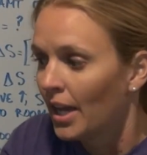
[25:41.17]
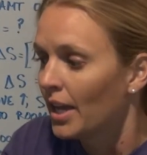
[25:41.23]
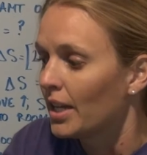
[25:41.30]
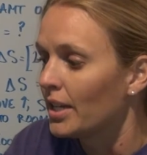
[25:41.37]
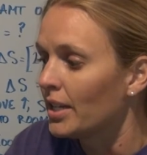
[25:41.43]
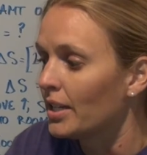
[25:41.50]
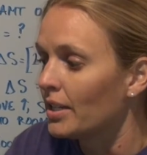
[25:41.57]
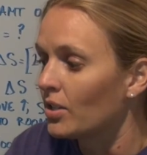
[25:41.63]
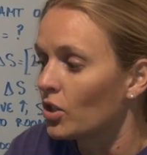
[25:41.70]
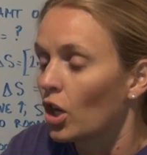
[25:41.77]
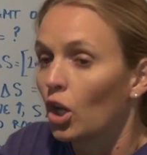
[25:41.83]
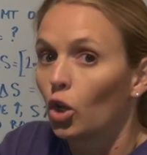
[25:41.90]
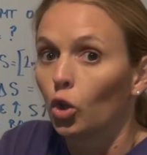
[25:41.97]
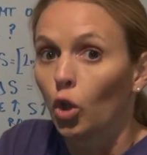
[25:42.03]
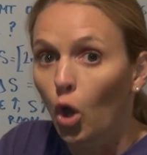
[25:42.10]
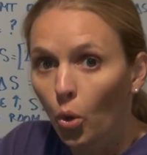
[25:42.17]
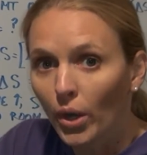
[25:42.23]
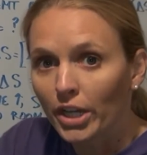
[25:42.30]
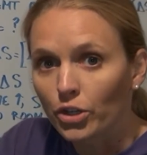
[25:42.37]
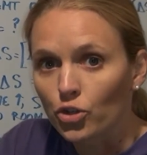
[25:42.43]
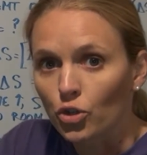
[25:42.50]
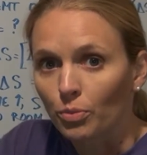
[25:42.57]
is low
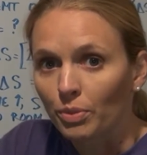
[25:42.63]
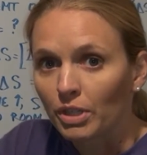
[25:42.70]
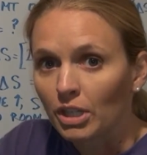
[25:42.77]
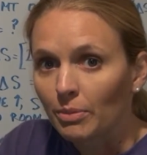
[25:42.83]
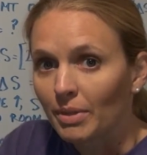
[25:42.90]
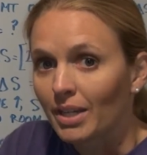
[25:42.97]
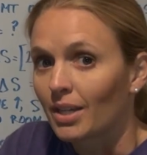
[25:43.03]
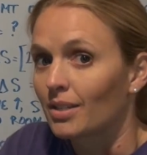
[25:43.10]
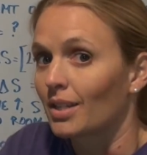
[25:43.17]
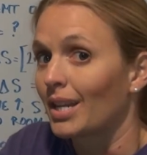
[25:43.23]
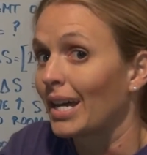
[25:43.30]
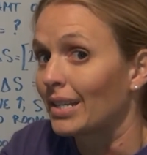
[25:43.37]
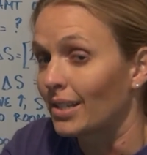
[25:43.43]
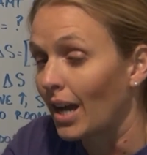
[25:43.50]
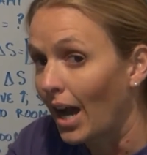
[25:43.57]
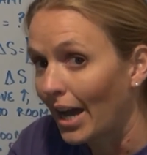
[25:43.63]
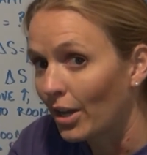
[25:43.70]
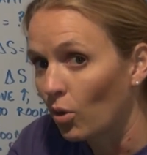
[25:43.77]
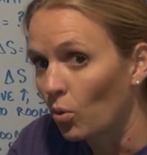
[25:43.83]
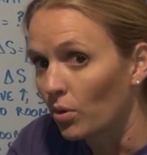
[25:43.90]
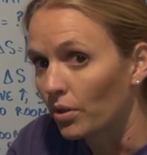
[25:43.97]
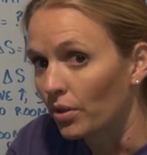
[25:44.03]
entropy because it has high
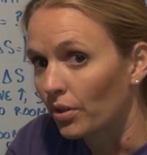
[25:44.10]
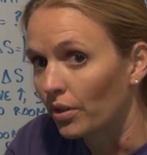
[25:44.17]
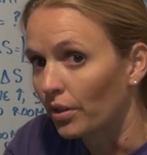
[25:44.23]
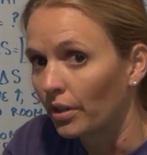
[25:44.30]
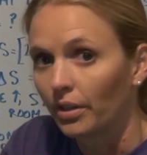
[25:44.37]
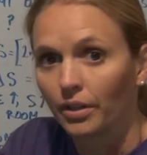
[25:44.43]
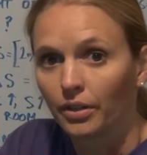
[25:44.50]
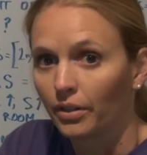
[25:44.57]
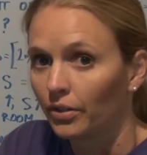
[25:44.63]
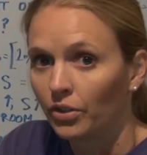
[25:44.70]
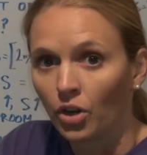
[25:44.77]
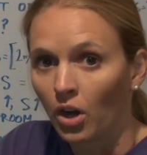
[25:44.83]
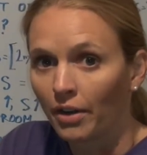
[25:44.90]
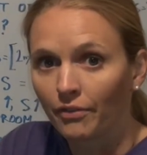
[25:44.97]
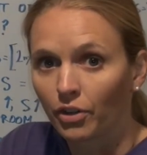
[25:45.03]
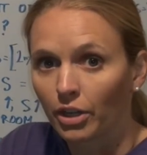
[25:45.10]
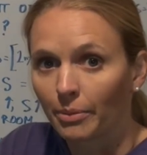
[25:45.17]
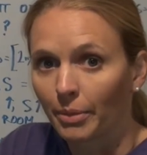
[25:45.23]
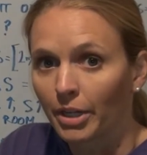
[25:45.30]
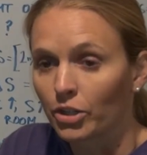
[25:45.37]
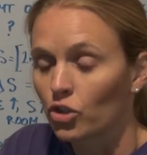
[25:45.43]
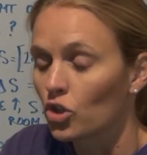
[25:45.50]
order, not very
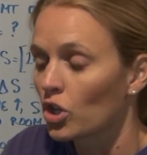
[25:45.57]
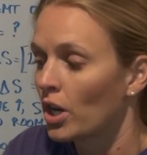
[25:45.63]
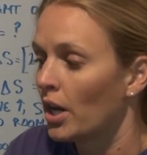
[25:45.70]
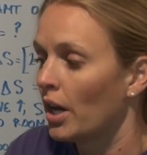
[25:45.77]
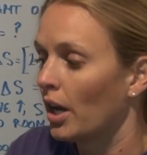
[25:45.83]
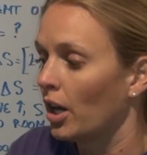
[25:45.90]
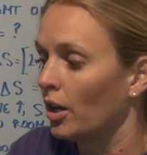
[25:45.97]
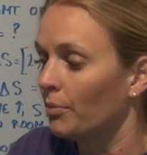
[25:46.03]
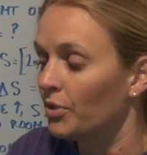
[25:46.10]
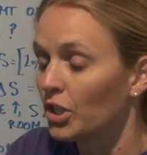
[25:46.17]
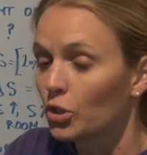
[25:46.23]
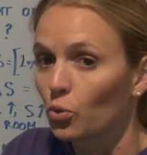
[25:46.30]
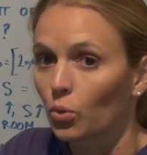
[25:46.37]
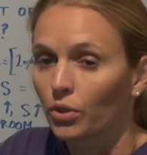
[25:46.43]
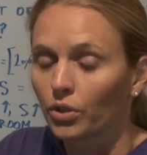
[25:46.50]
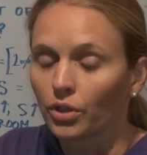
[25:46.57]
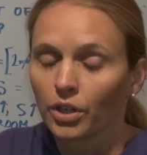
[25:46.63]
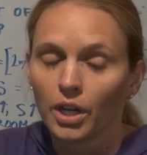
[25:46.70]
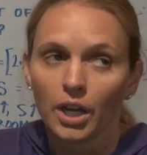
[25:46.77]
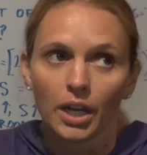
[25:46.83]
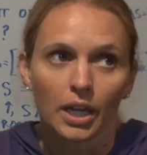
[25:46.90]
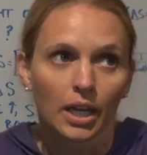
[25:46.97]
much disorder,
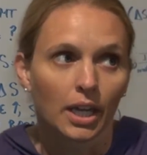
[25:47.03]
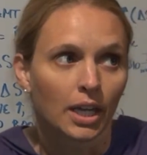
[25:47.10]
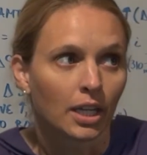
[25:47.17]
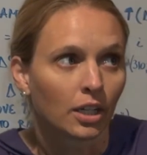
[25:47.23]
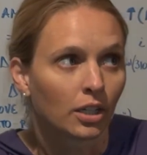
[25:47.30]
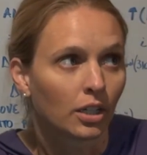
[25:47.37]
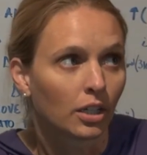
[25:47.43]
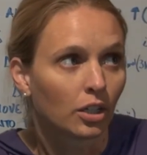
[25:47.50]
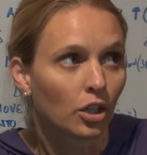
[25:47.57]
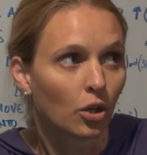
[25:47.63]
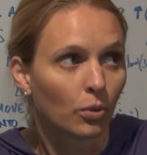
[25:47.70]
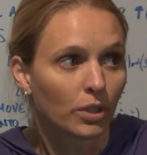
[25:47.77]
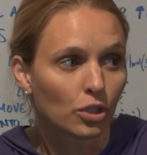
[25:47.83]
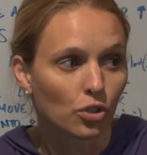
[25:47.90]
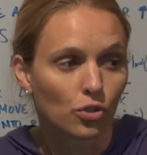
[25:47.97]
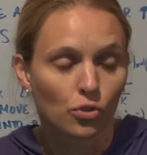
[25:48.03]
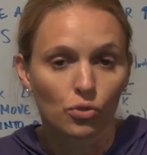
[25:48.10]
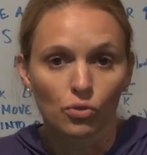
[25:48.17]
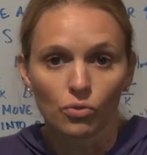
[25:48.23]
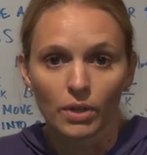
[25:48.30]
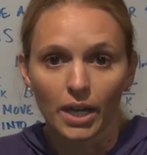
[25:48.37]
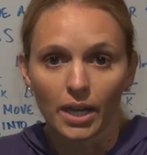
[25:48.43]
and going
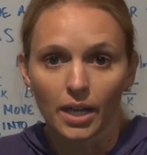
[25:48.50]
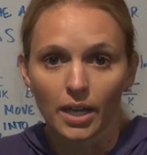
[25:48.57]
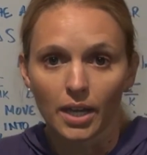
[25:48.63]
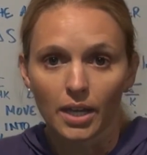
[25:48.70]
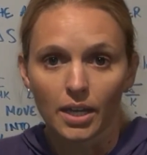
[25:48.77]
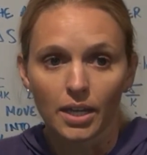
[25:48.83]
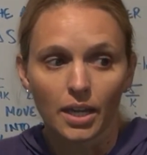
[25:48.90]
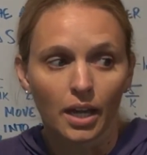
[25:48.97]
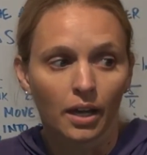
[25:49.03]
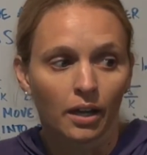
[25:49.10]
to a